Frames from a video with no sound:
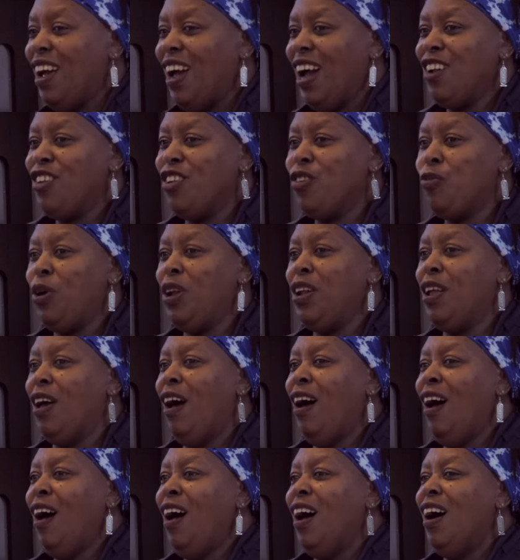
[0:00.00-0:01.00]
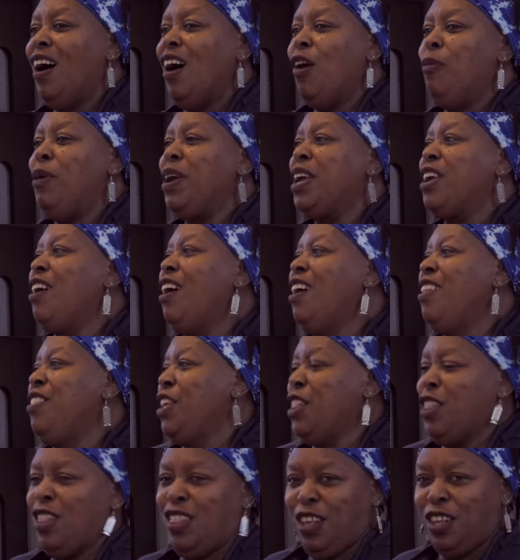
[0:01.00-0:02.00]
I just went, oh my God,
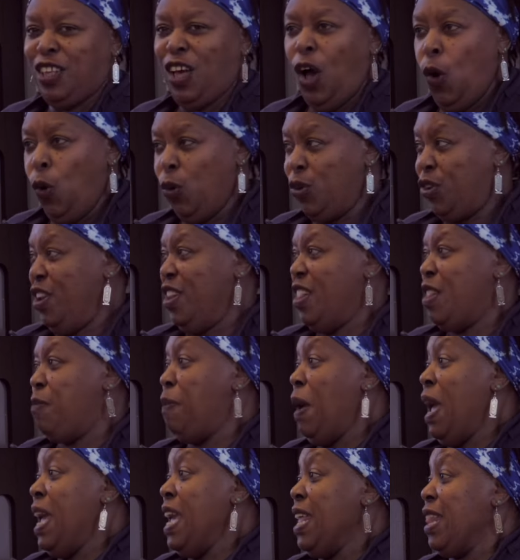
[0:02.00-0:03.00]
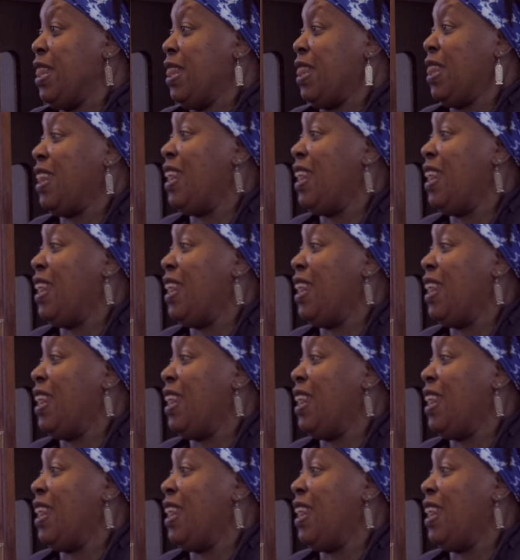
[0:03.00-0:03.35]
this is a golden space.